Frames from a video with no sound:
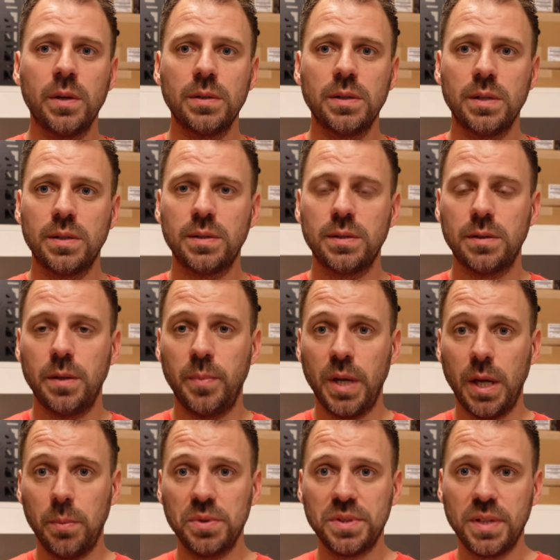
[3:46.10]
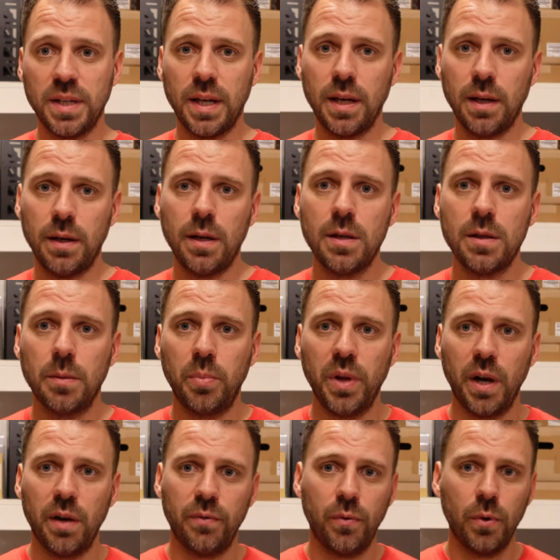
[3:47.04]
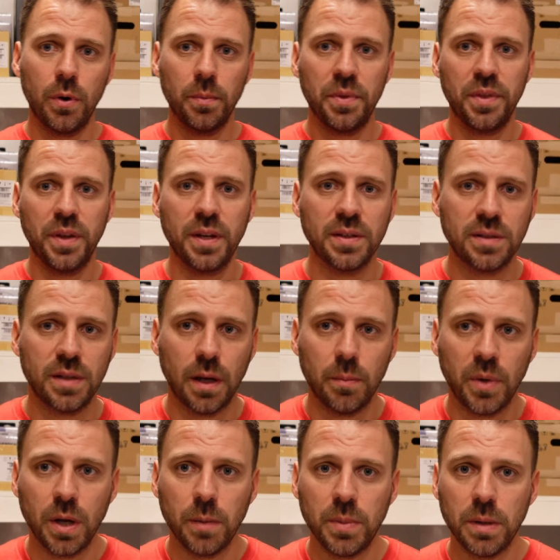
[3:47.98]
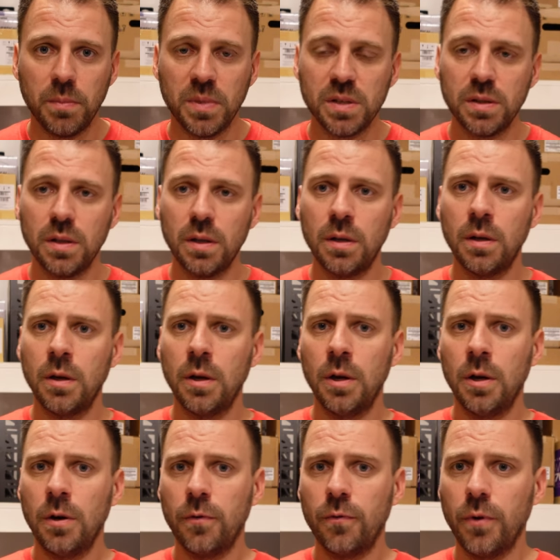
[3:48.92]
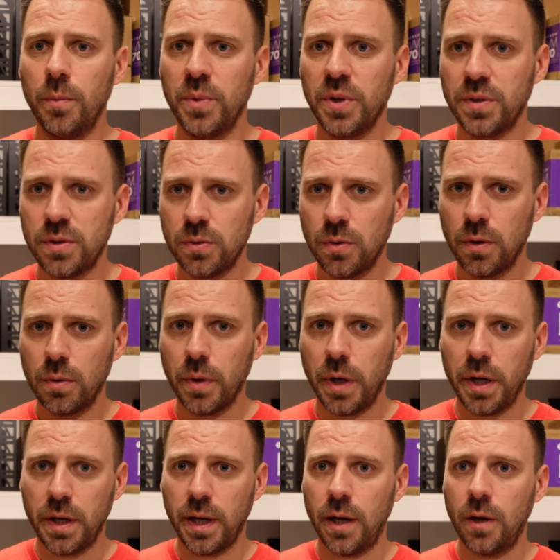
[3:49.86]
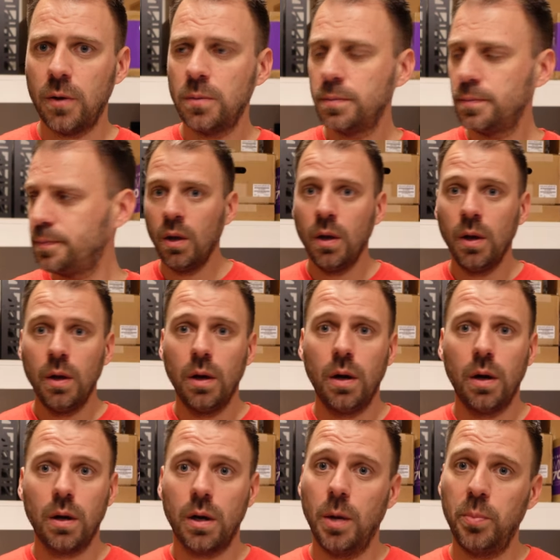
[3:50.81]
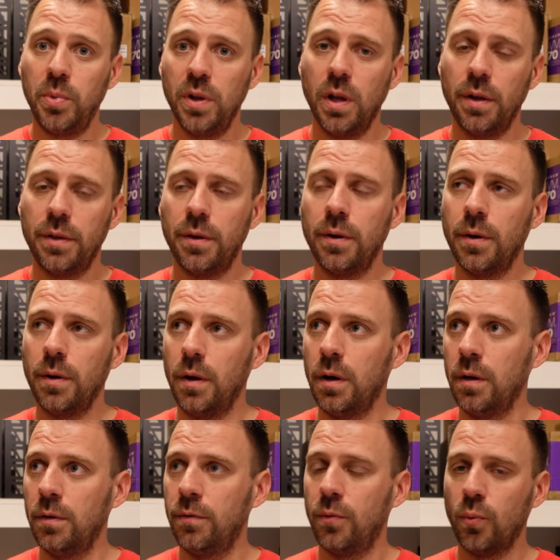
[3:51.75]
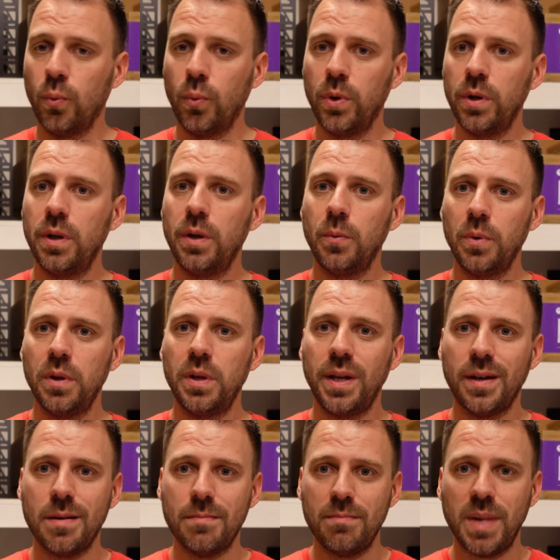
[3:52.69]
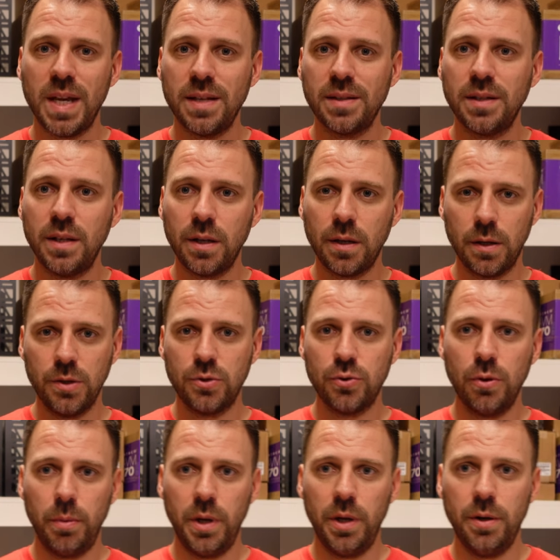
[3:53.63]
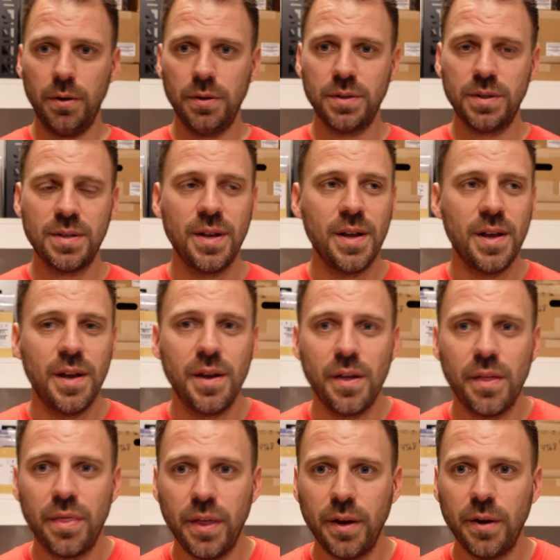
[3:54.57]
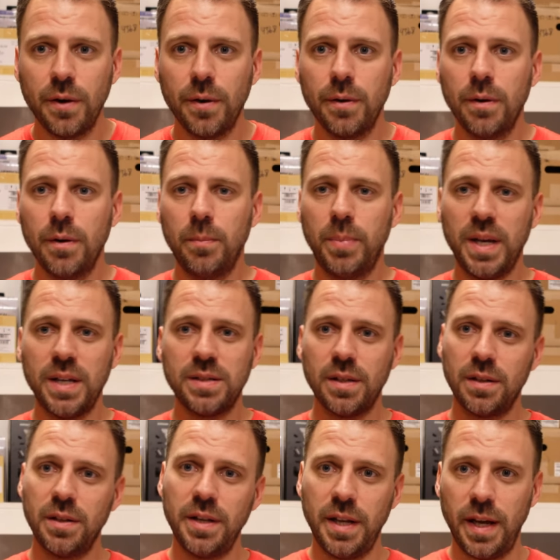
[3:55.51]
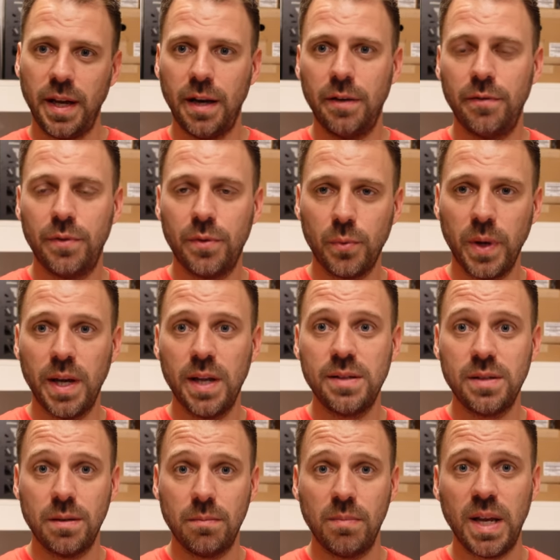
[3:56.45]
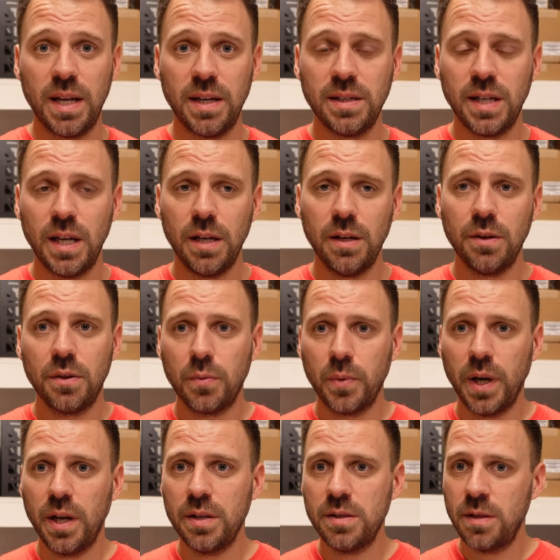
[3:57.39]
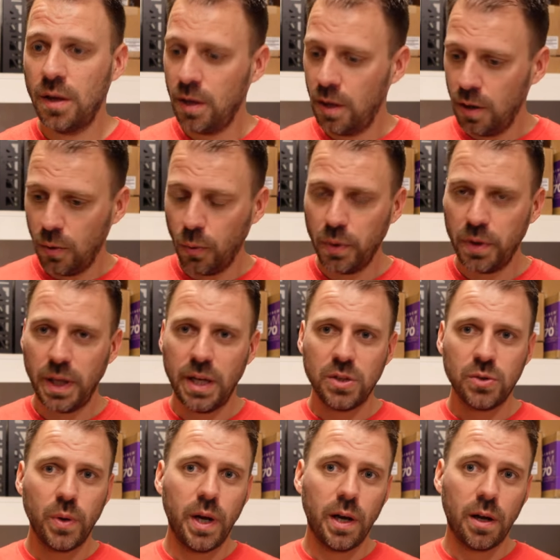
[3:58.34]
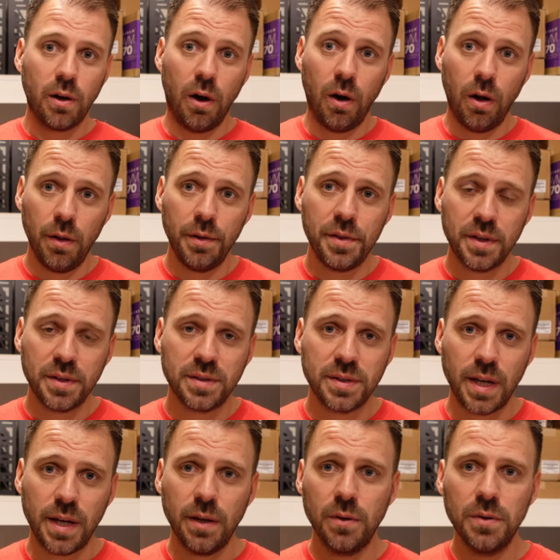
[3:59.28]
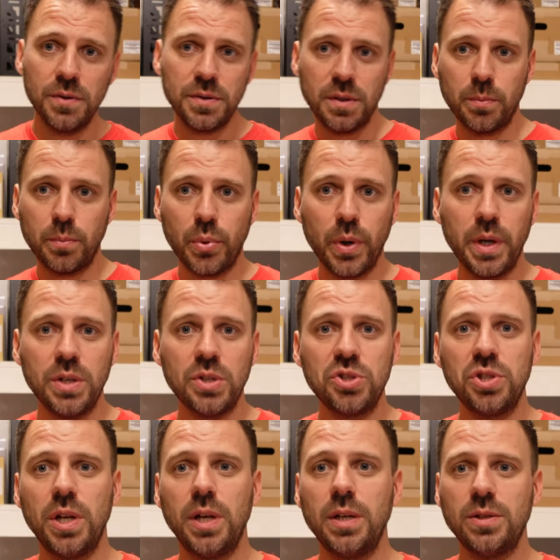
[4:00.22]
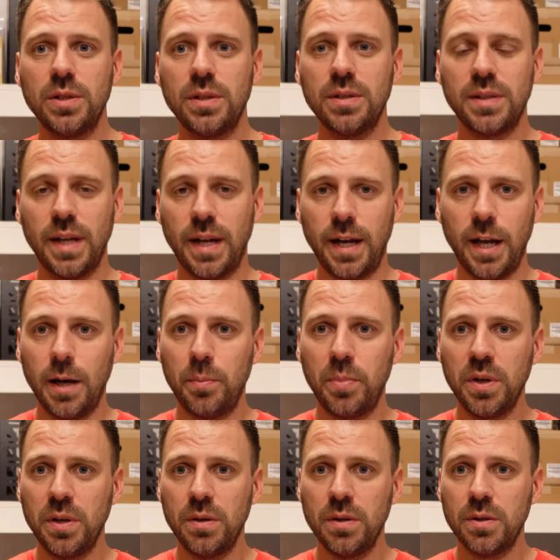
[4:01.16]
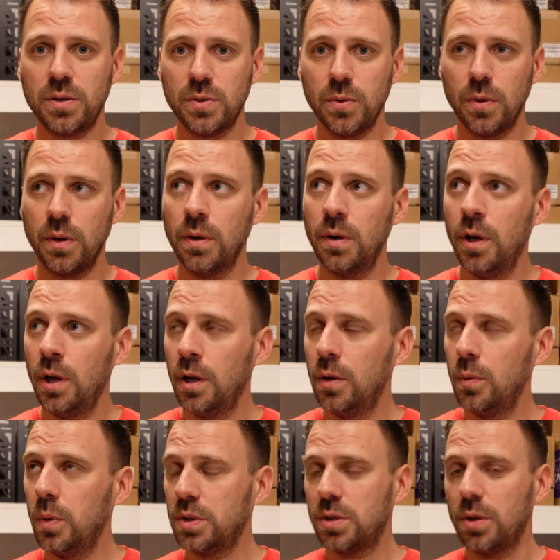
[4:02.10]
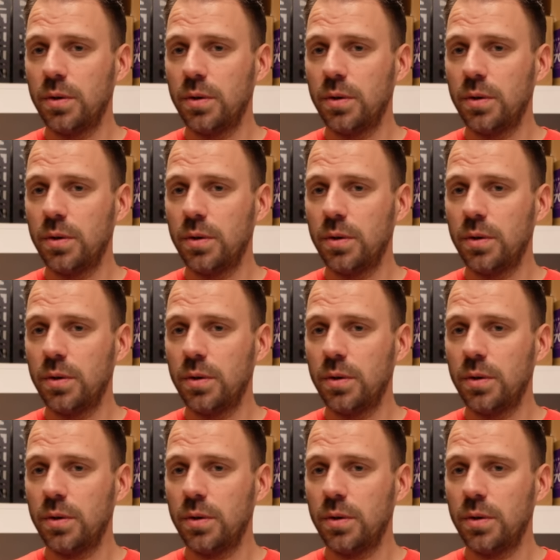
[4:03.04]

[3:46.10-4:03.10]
to, to be able to get in the platform things that might be missing from the store right now. A couple other of really, really amazing contributors there basically have threads and maintain threads where they track all of the sales and price changes that happen in the store, which